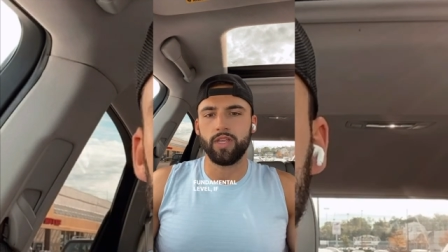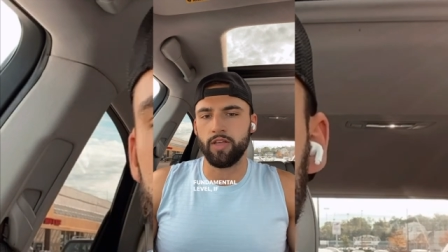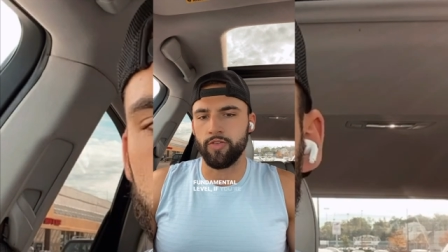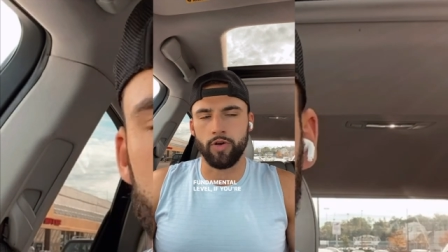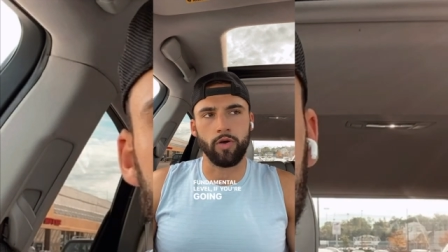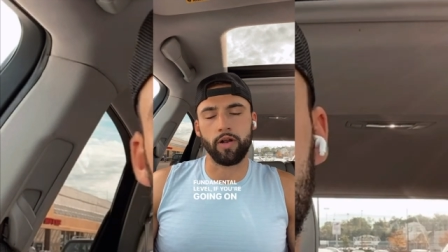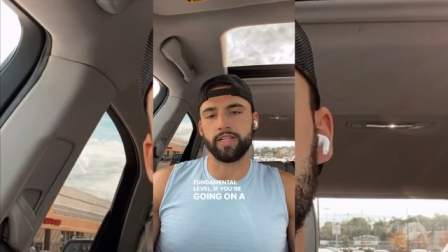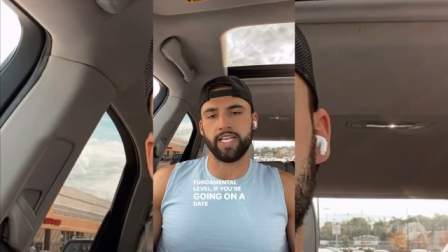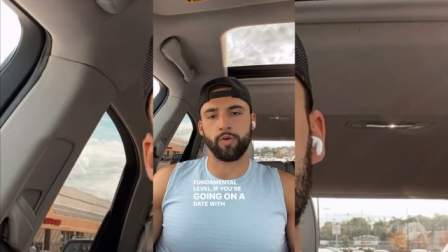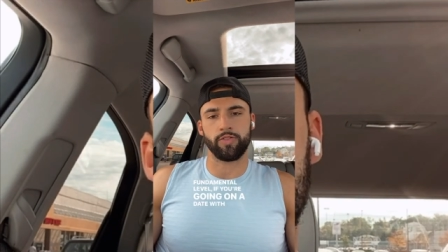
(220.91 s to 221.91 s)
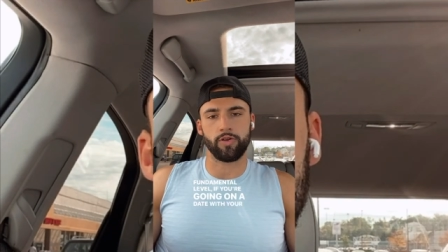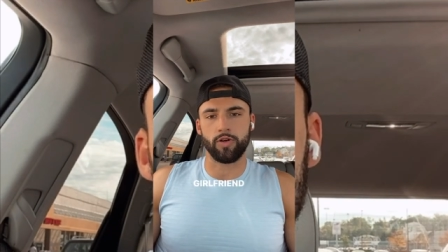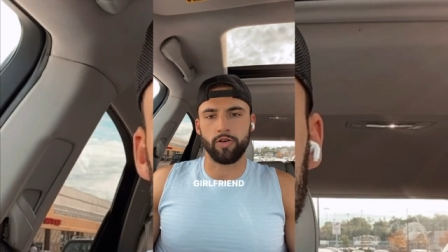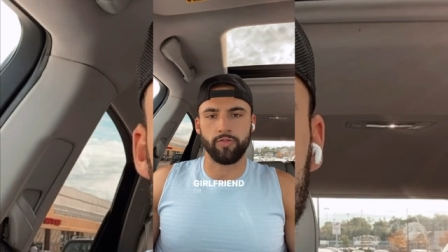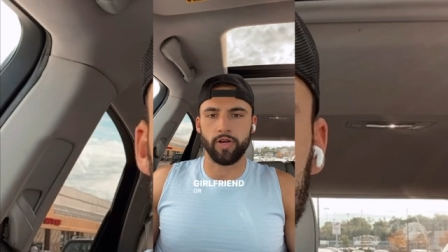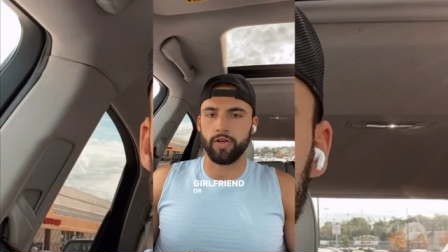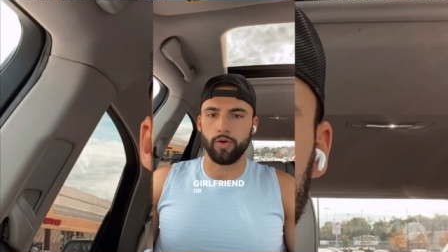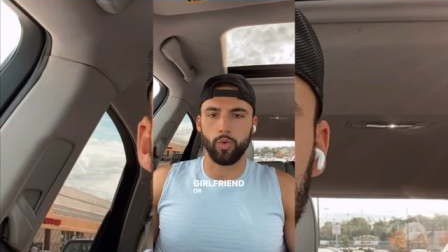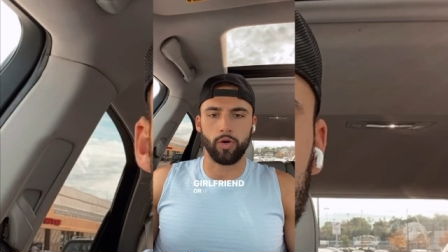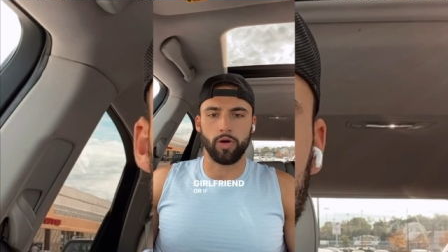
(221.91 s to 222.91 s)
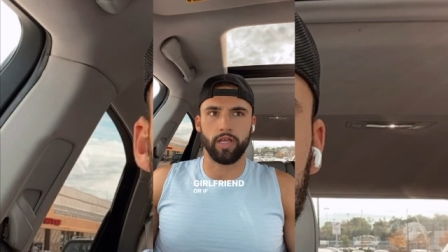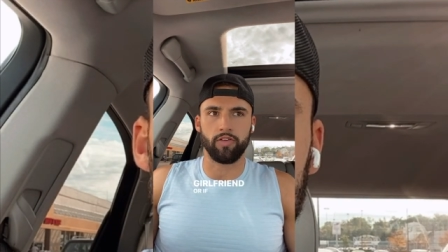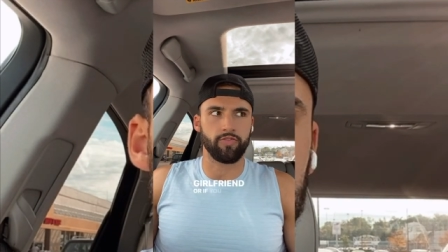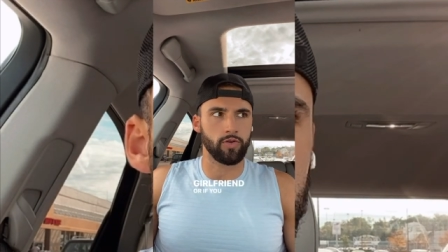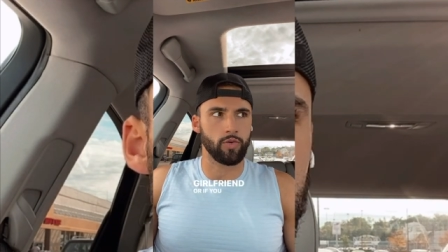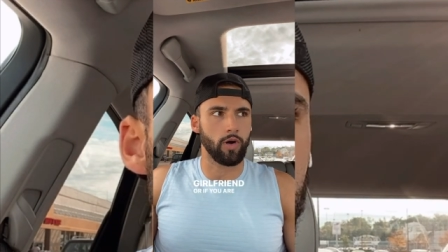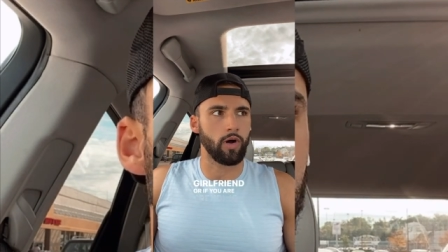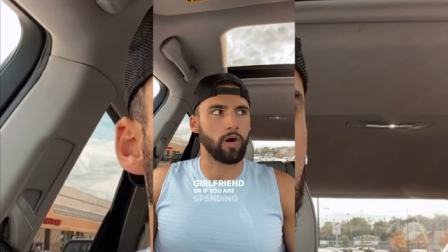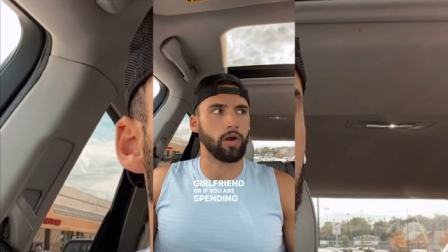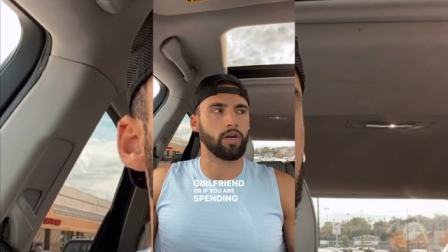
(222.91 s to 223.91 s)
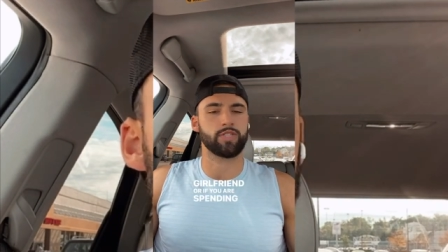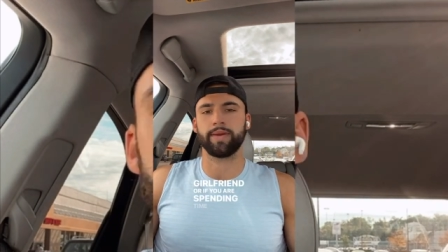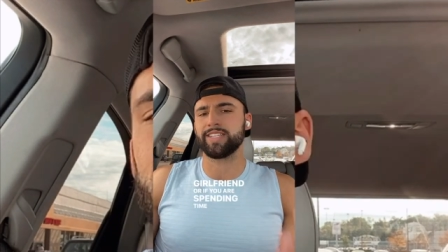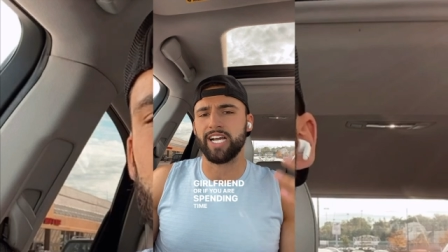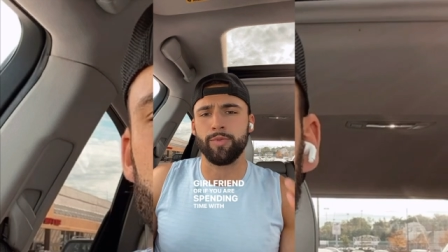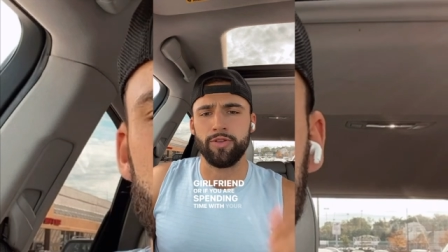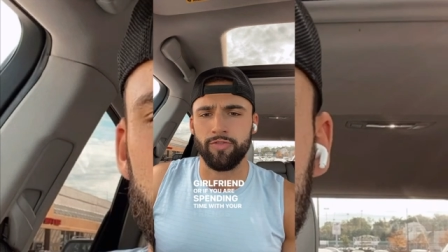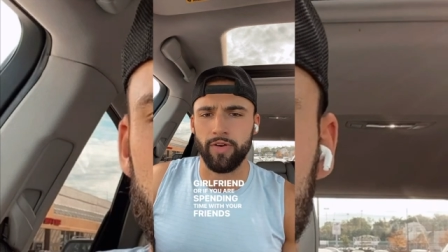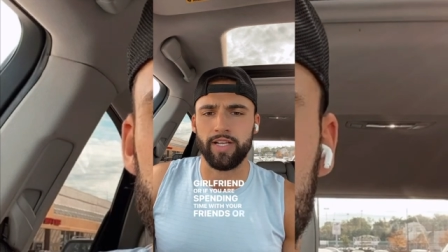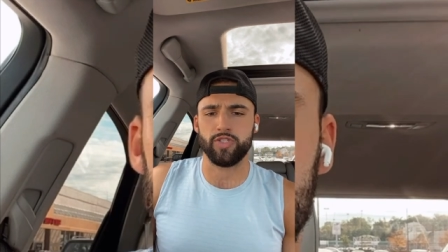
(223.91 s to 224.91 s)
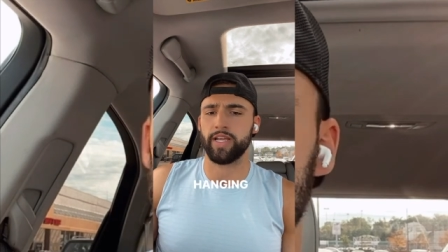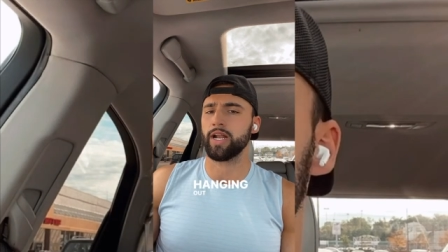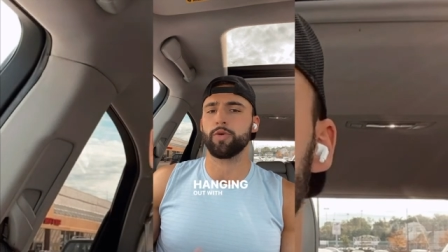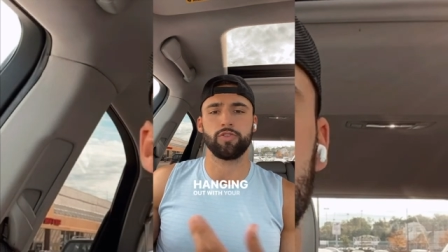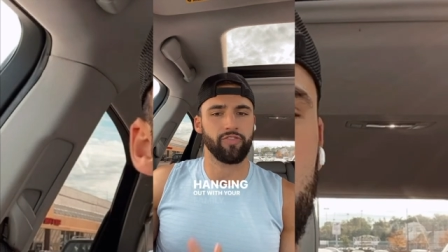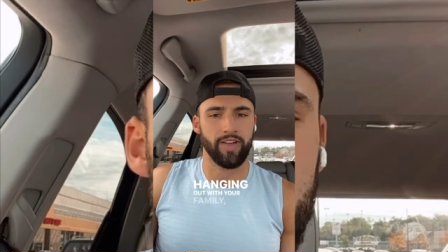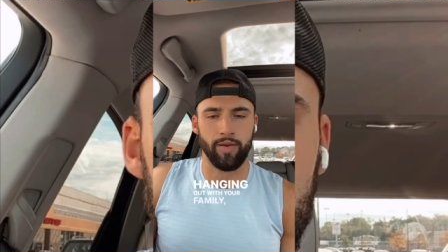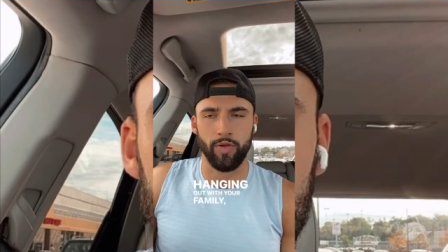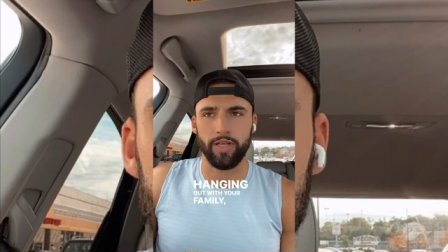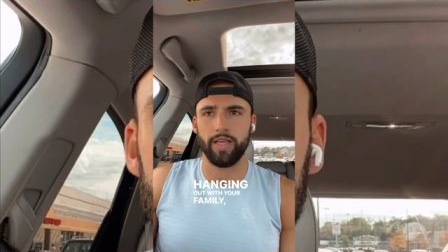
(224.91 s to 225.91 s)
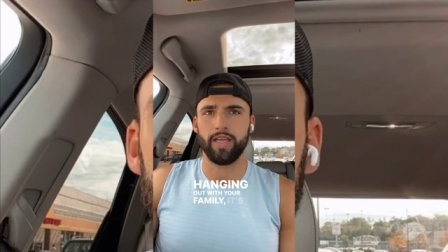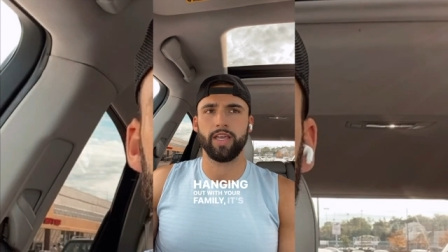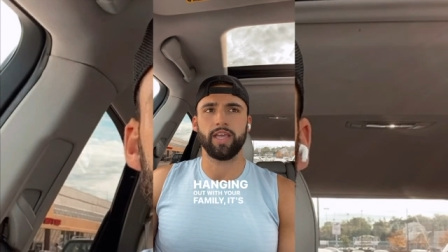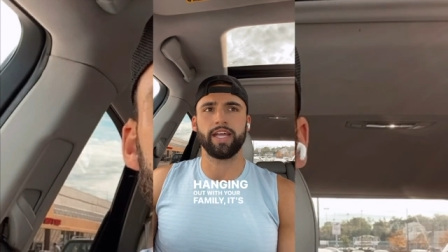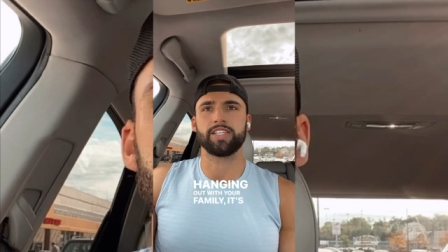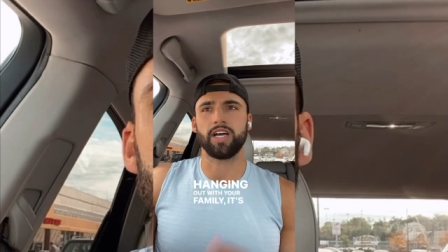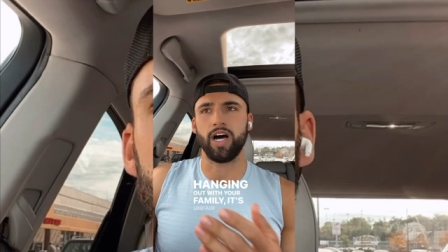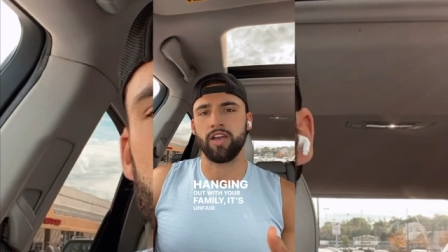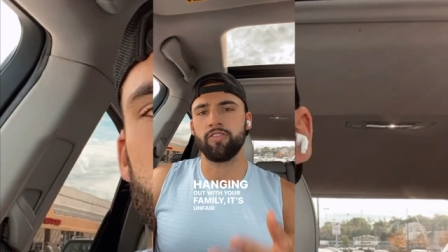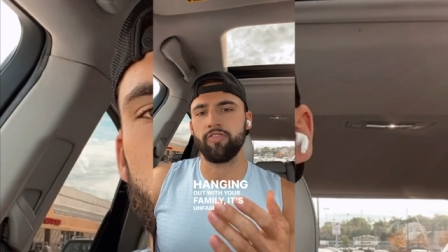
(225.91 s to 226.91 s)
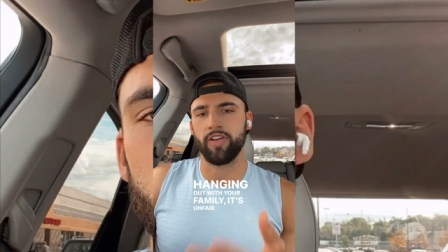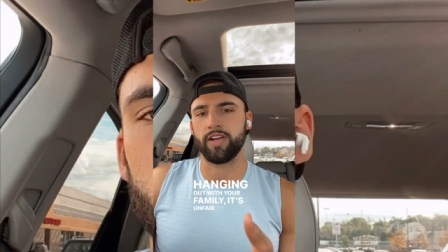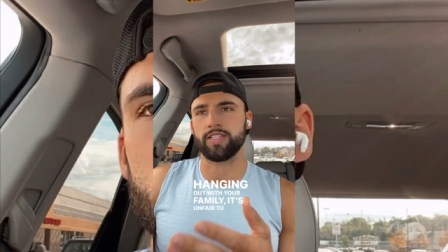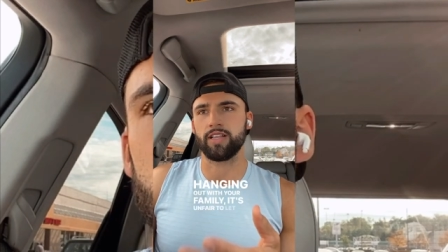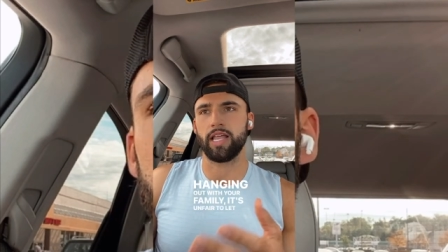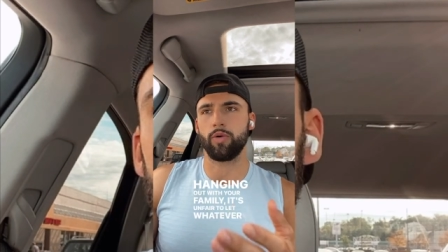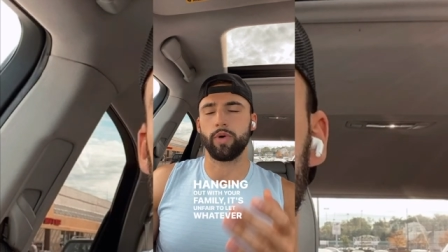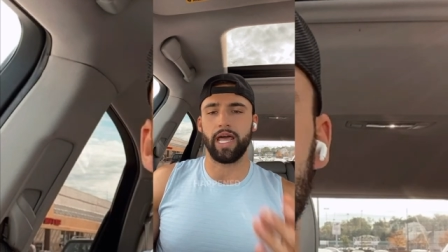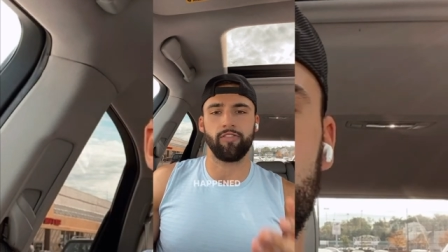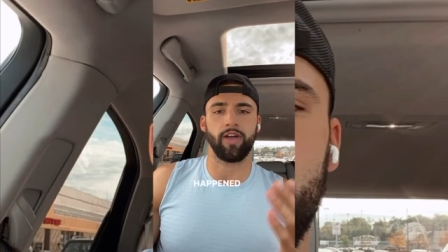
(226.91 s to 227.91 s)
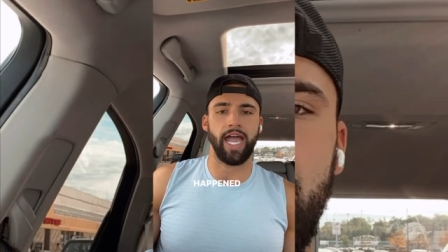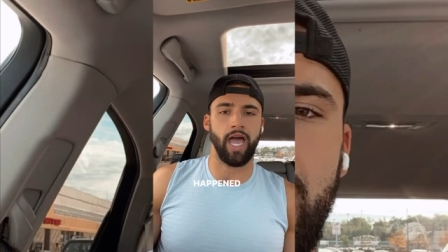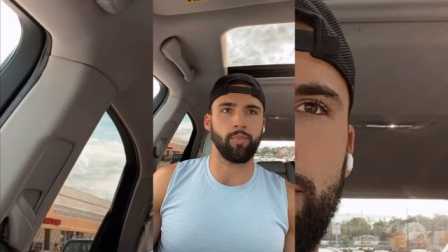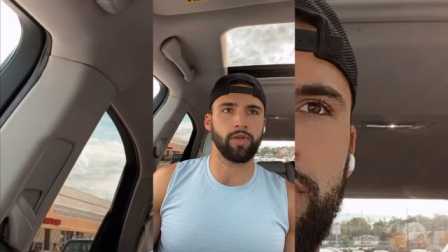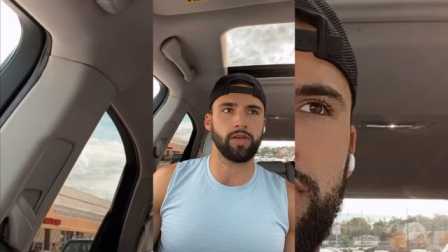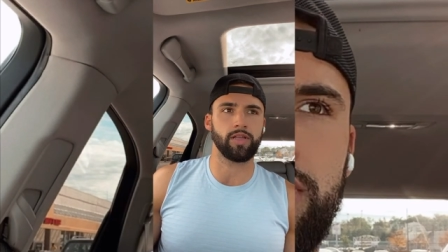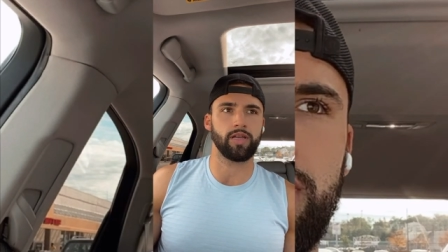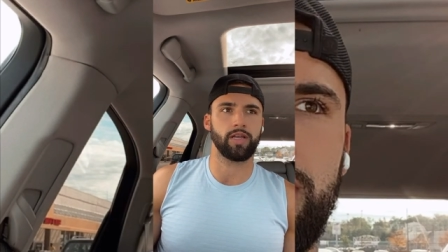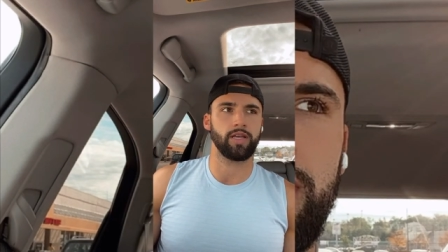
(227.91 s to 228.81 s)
if you're going on a date with your girlfriend or if you are spending time with your friends or hanging out with your family, it's unfair to let whatever happened